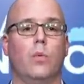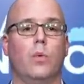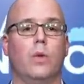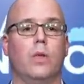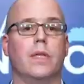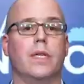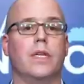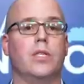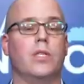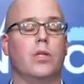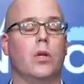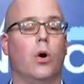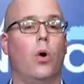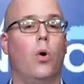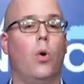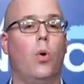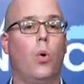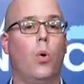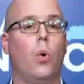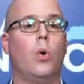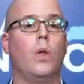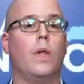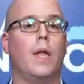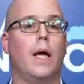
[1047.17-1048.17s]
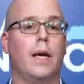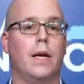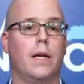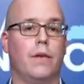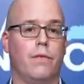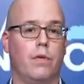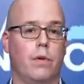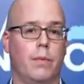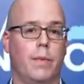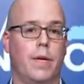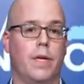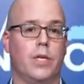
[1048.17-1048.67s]
released a whole lot of
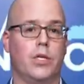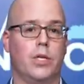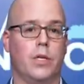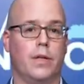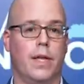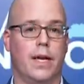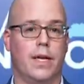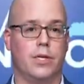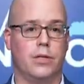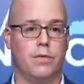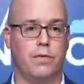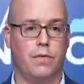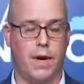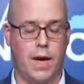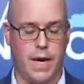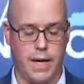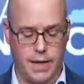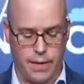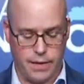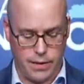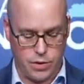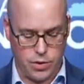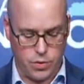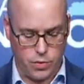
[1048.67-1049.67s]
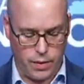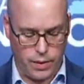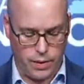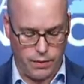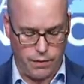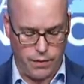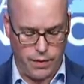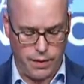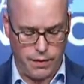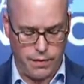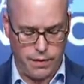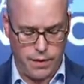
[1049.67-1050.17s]
information last Friday, the
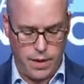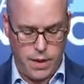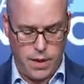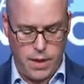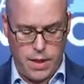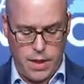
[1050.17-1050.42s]
25th.